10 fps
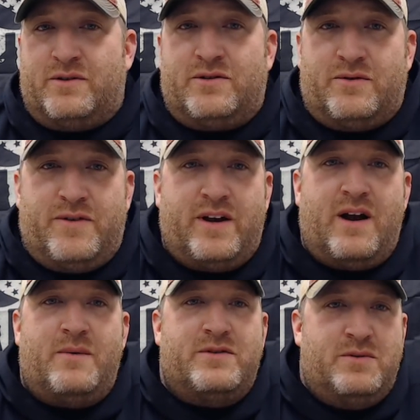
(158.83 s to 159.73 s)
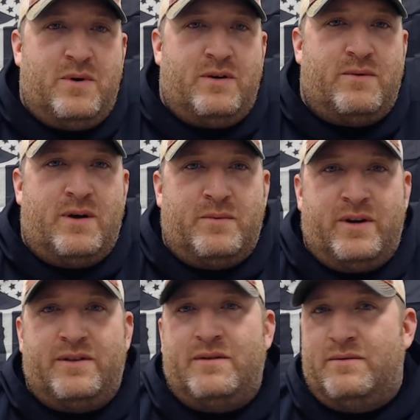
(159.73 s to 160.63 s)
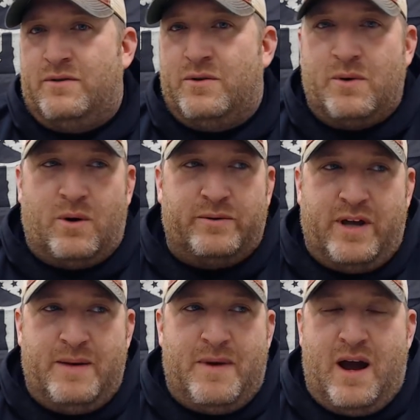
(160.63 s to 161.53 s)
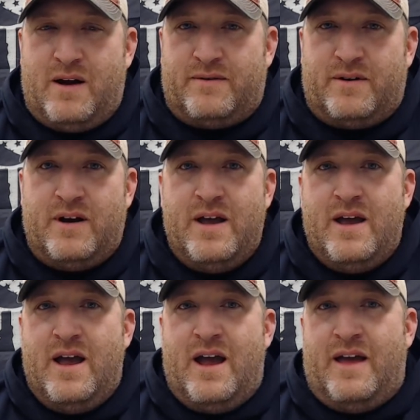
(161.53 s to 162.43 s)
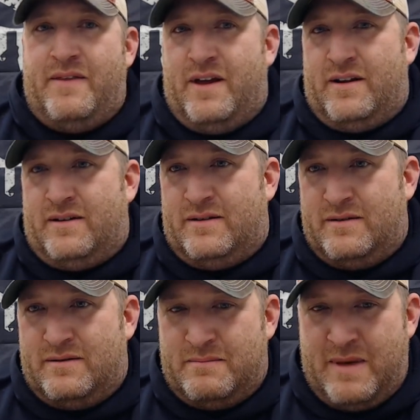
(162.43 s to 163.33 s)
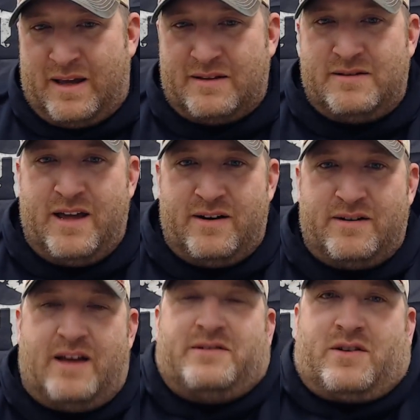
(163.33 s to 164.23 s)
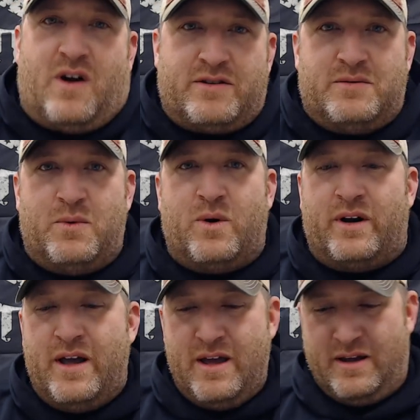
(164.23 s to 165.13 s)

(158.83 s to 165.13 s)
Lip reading: So figure out what you want to run with, new, old name, however, and then make it standardized across the board.